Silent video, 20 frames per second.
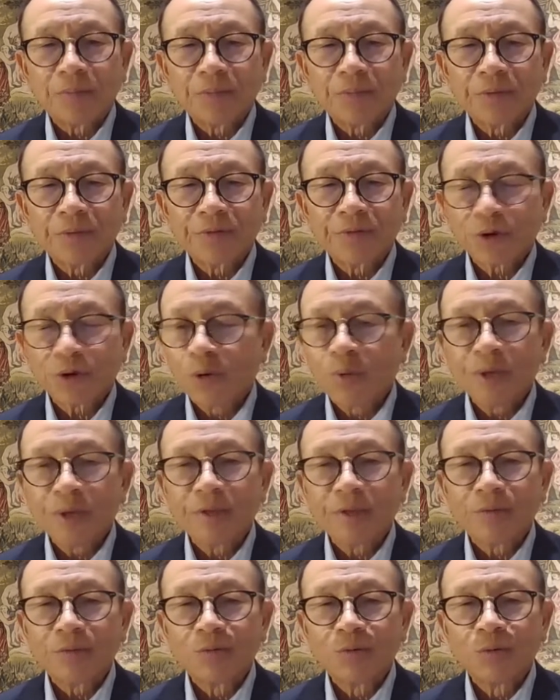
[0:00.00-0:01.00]
throwing the
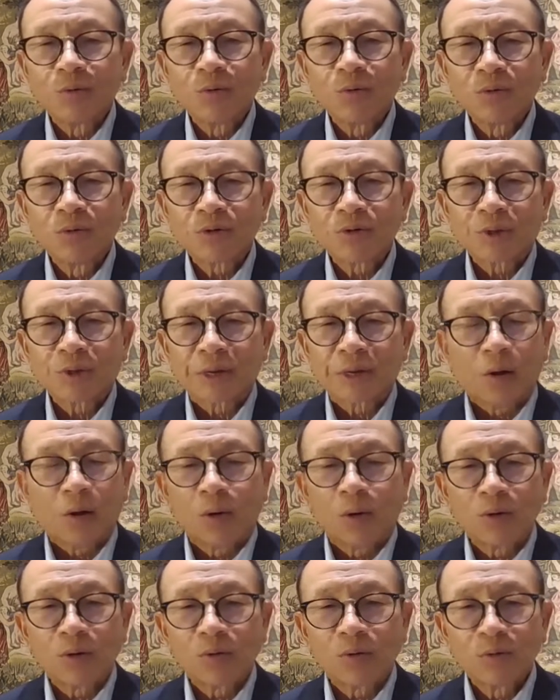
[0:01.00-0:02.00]
rules, all
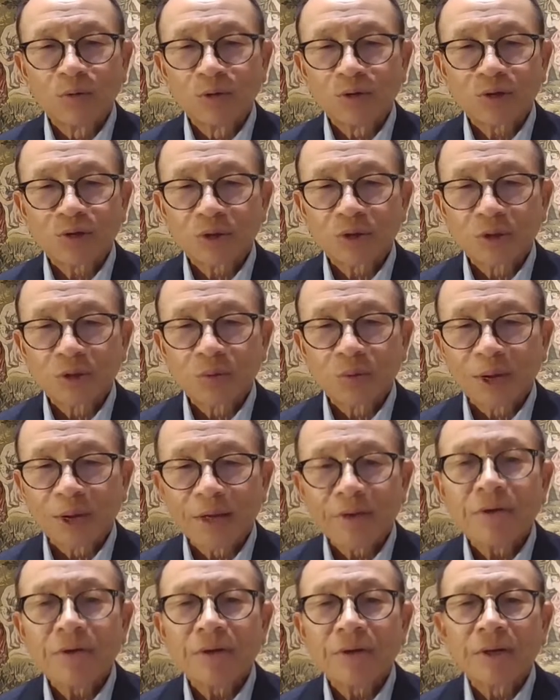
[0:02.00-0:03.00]
the rules to the
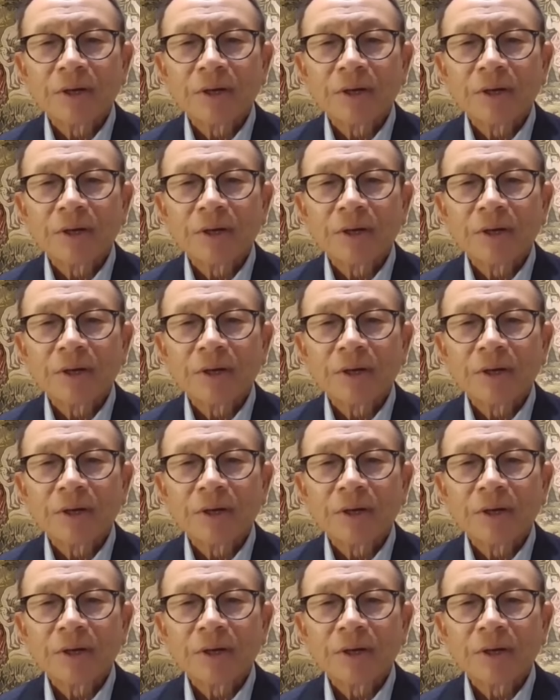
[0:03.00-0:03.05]
wind